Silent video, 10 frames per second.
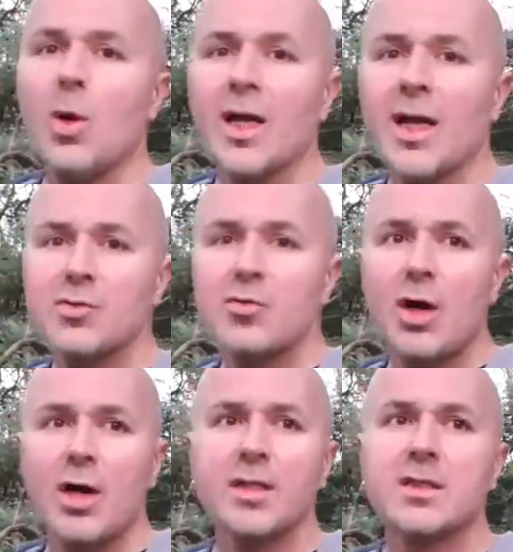Well, I guess
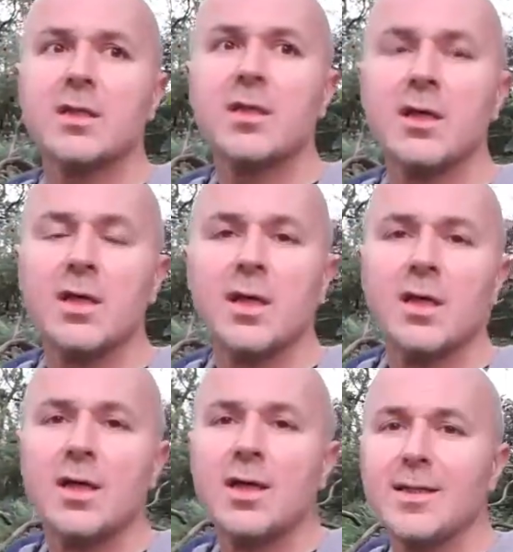right.
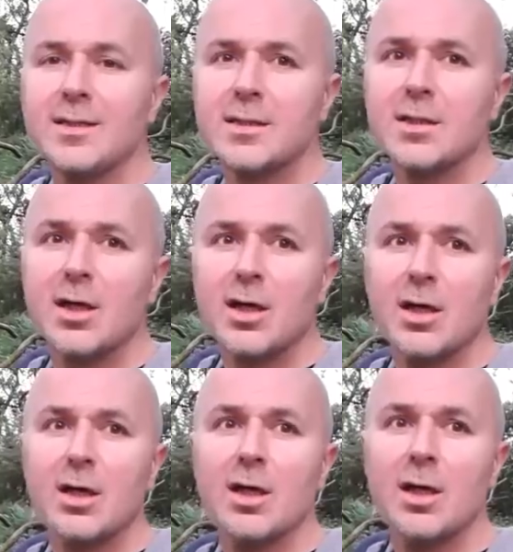It's
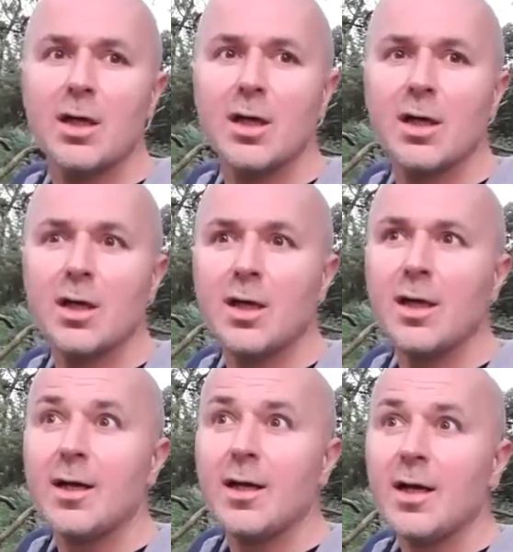uh,
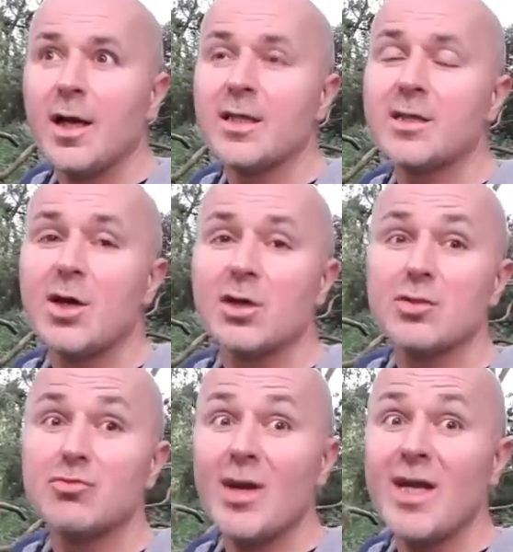it
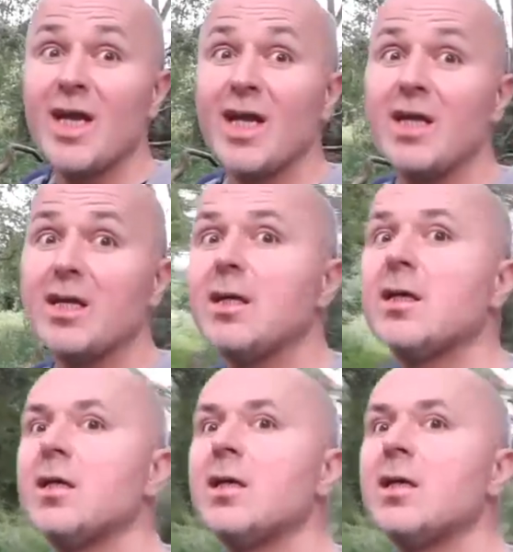started raining.